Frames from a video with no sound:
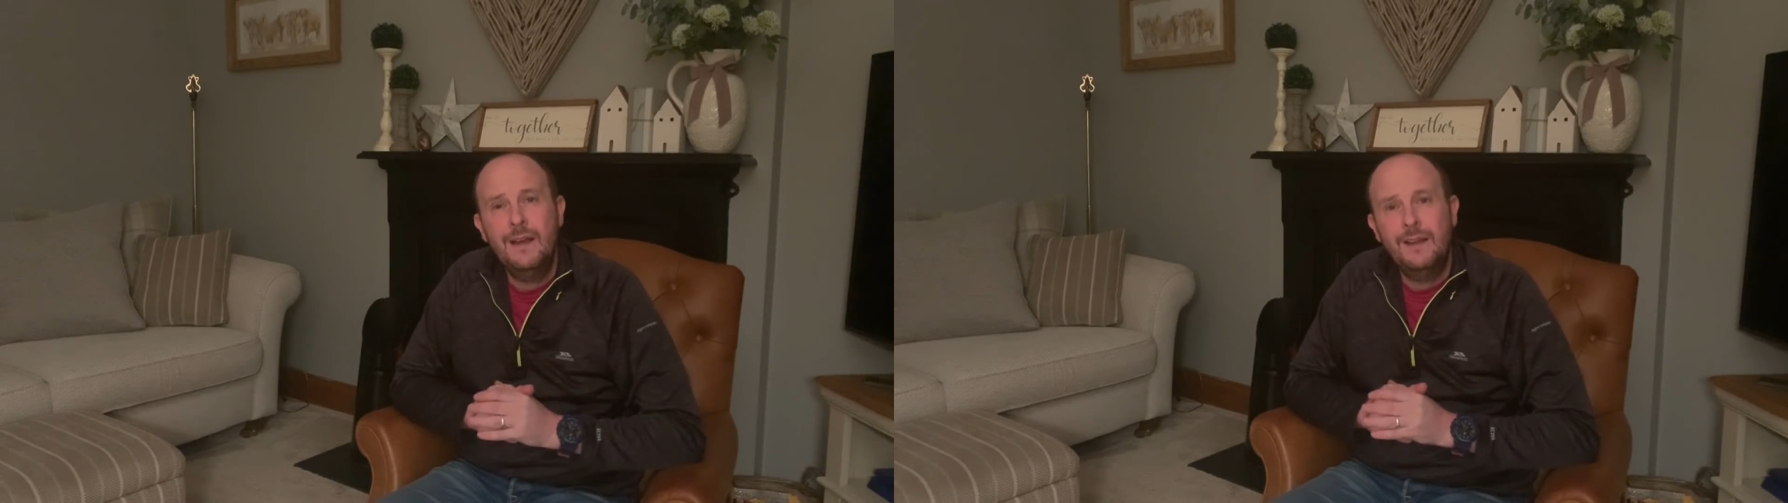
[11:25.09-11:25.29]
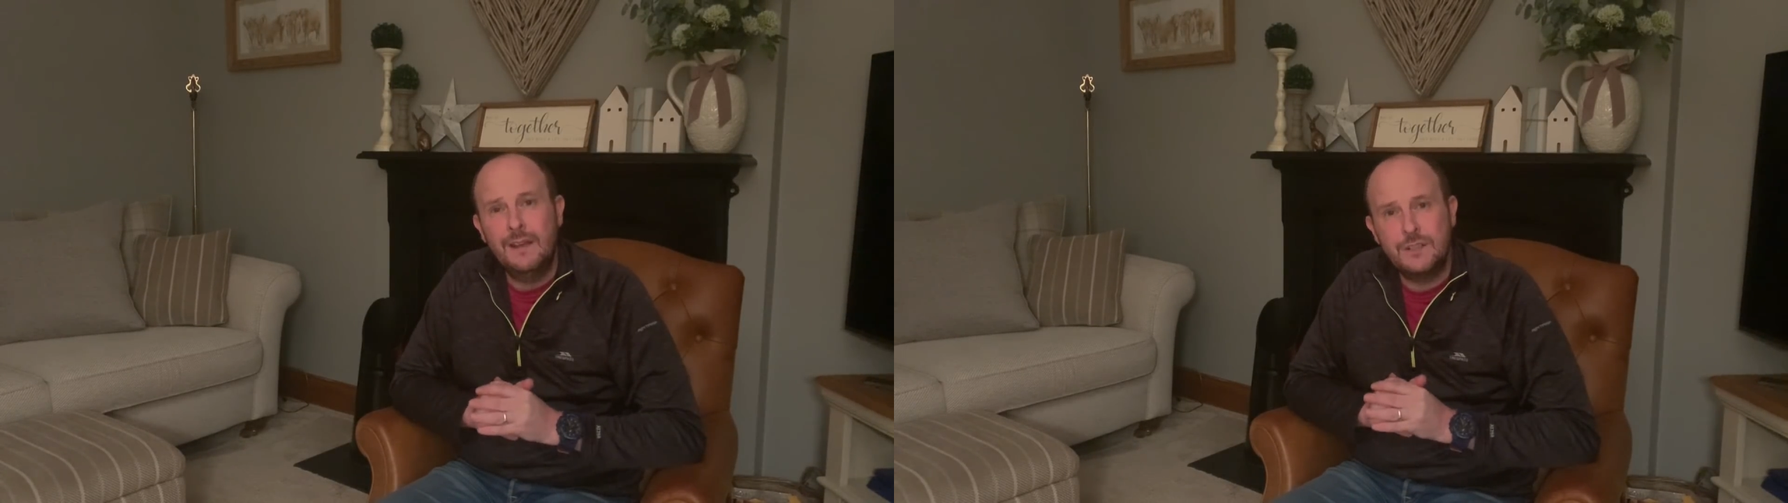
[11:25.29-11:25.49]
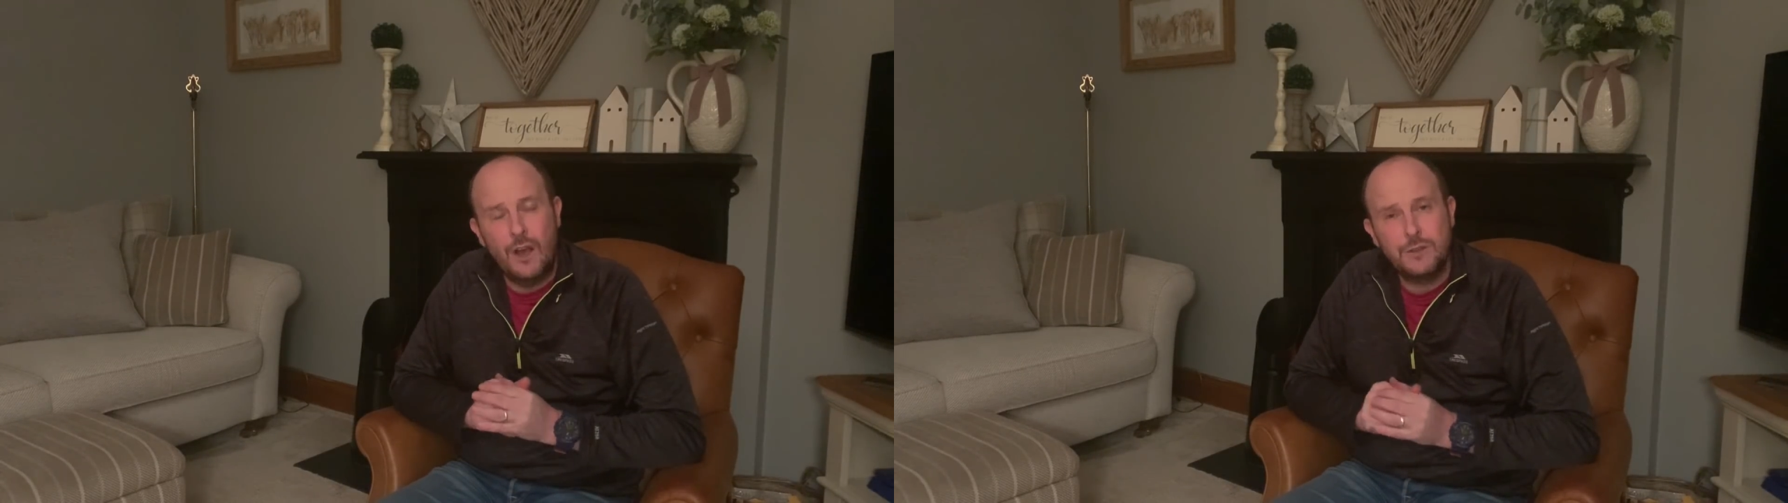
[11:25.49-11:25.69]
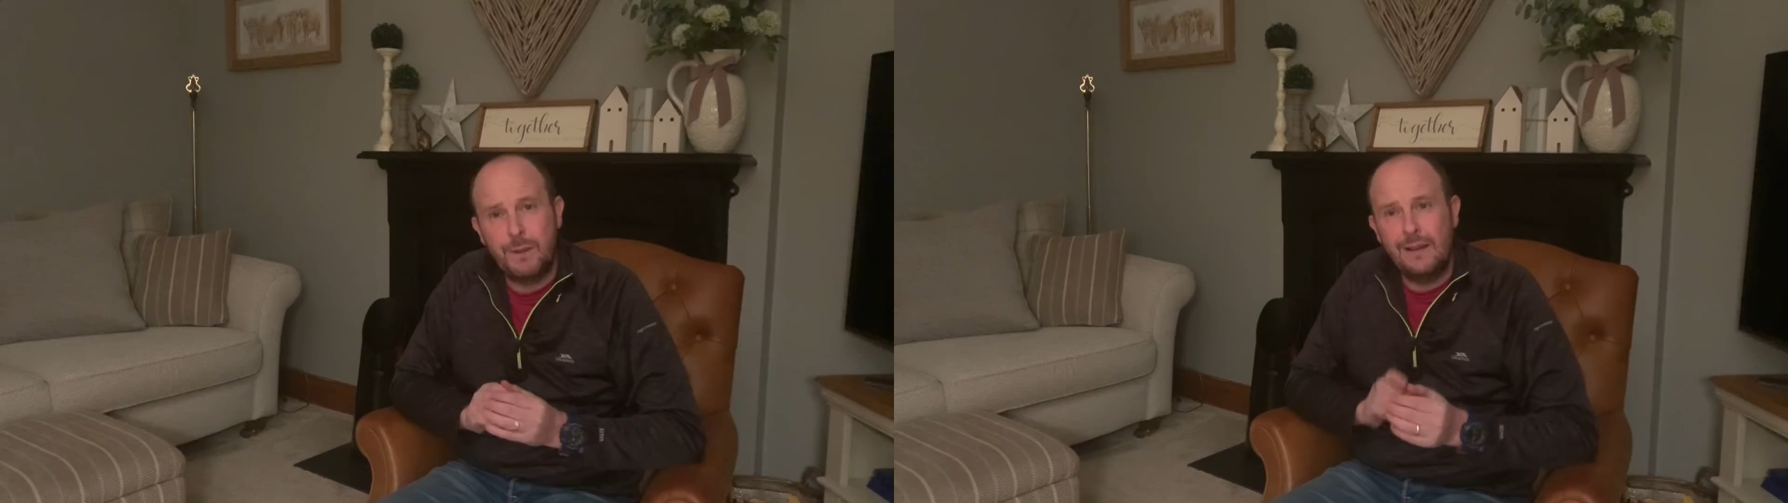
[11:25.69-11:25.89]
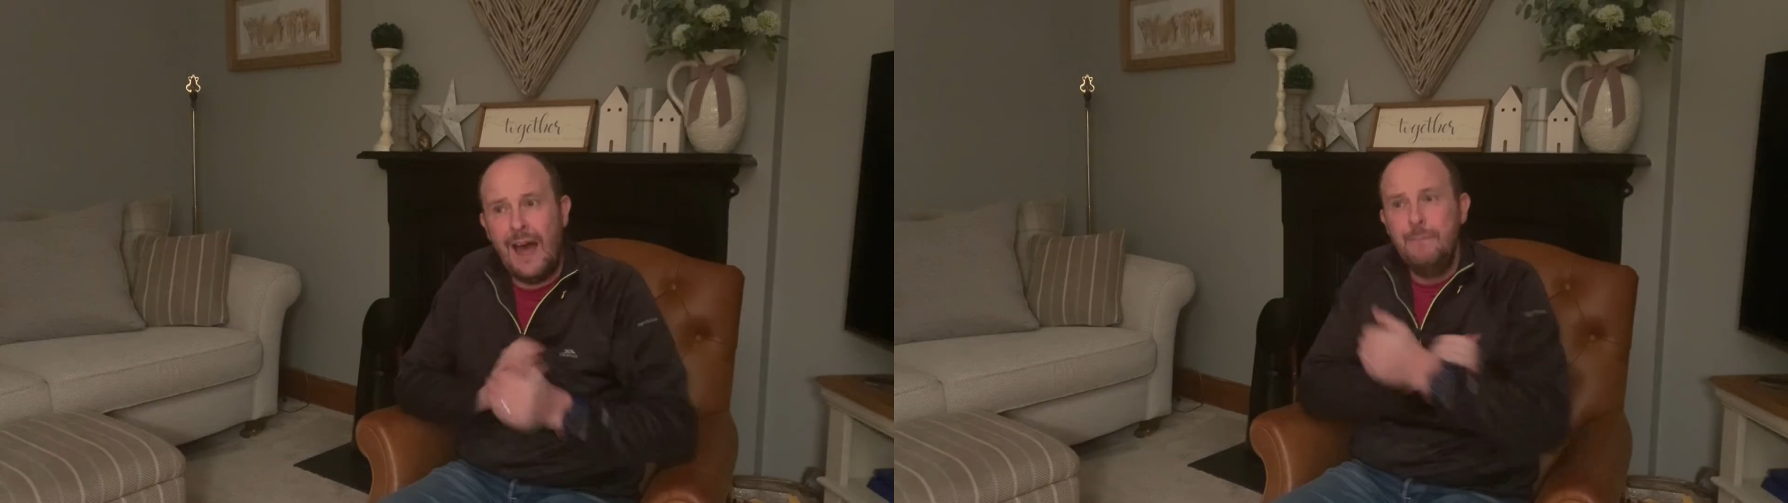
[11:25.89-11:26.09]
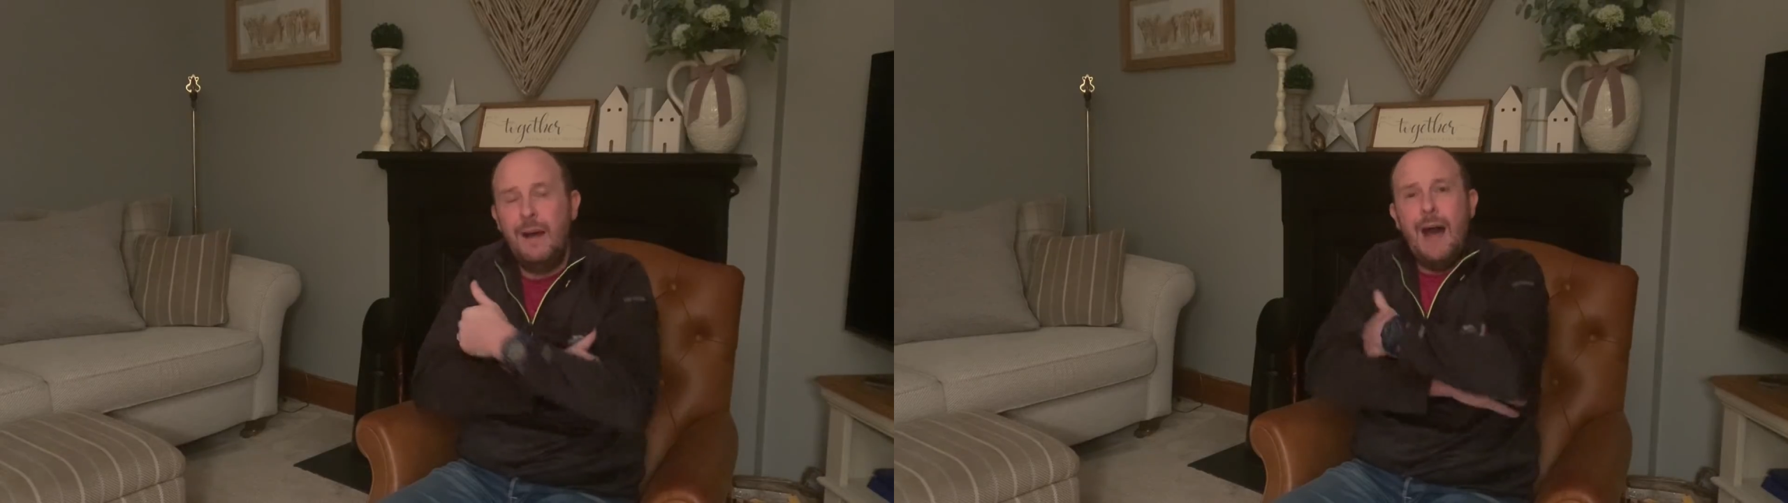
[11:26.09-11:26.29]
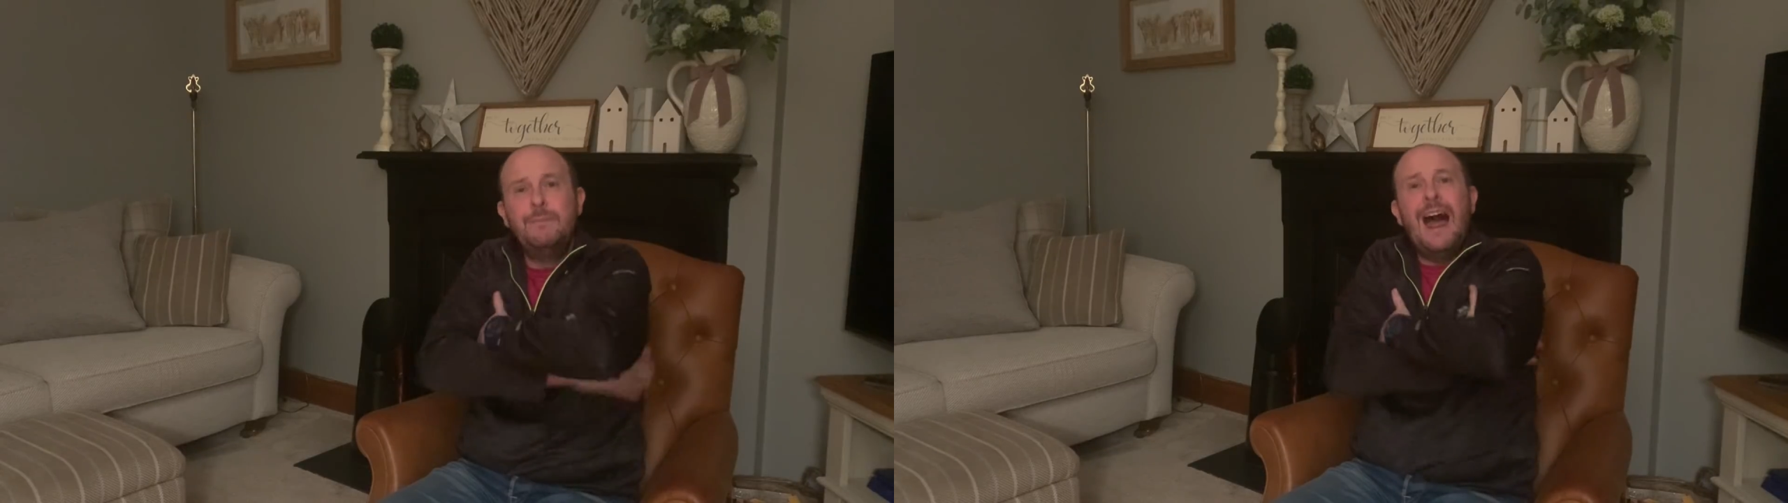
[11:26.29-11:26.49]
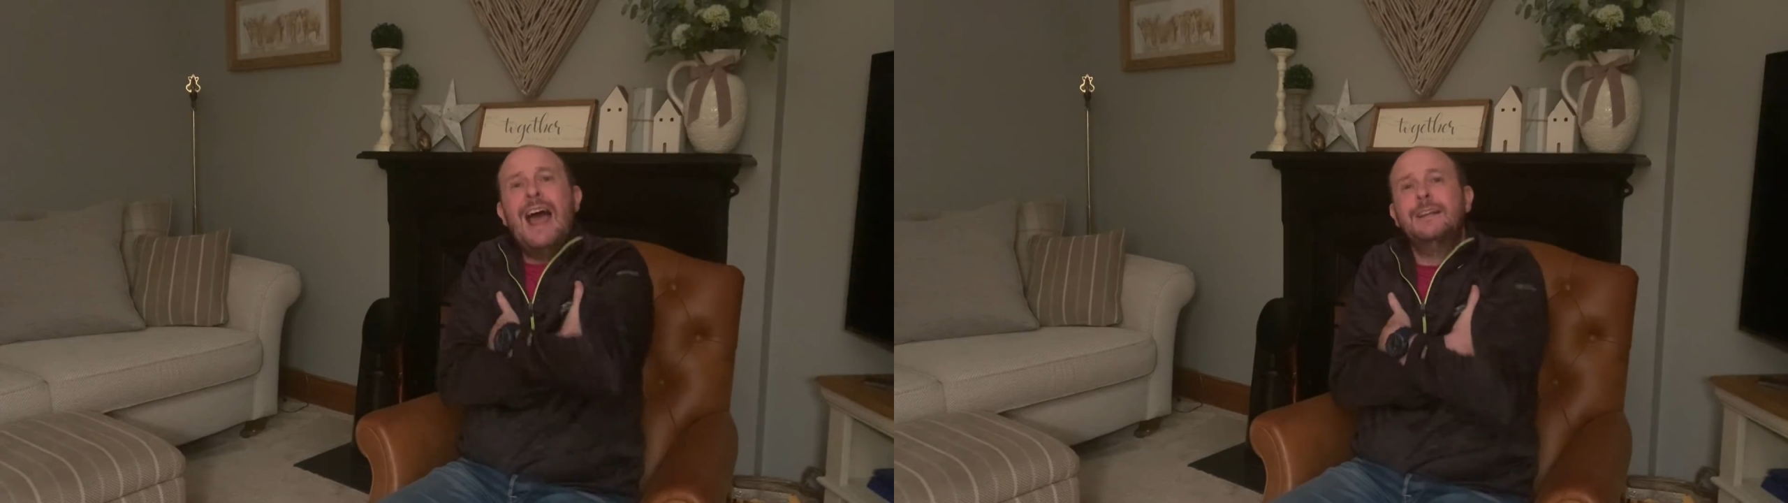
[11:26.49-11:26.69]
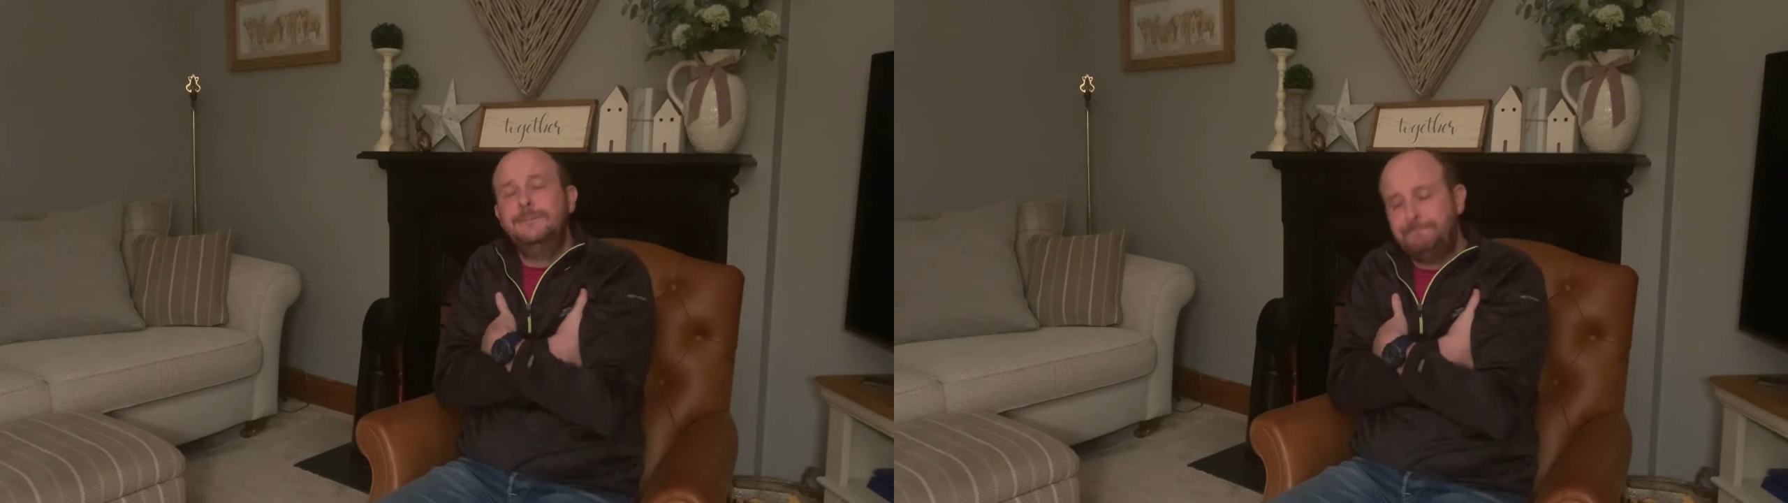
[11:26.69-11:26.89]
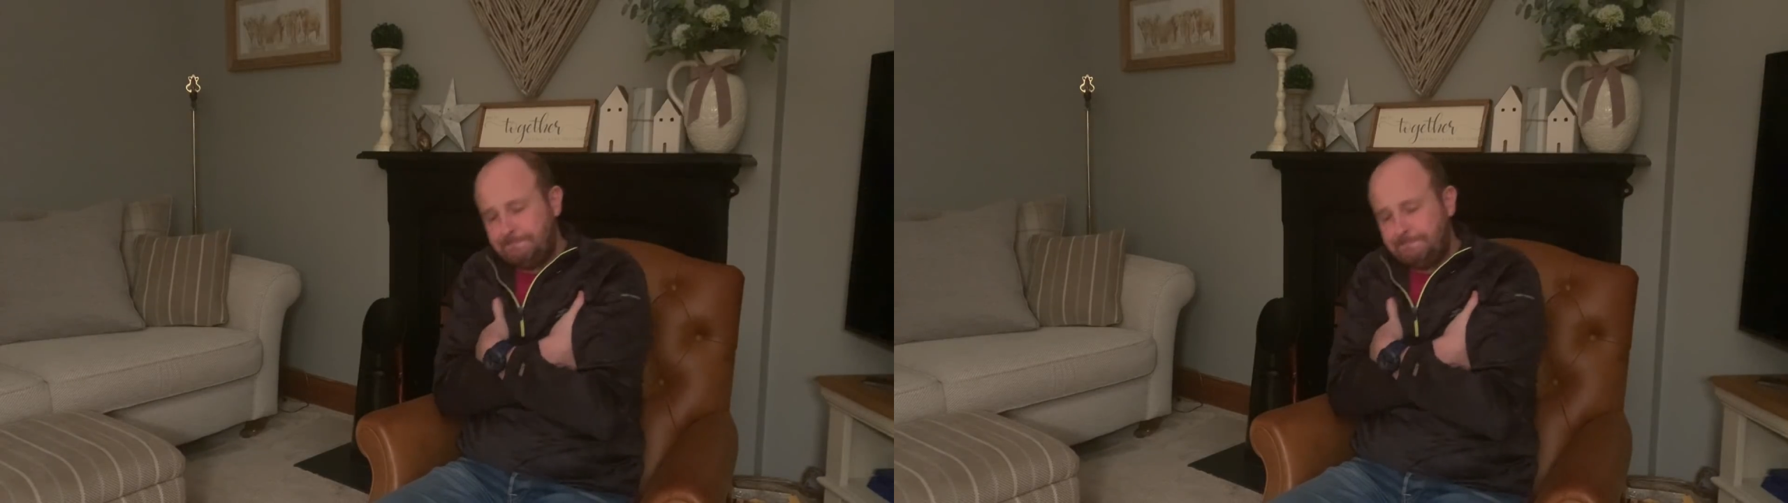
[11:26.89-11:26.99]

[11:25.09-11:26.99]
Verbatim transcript: in this hospital. I'm, I'm lying.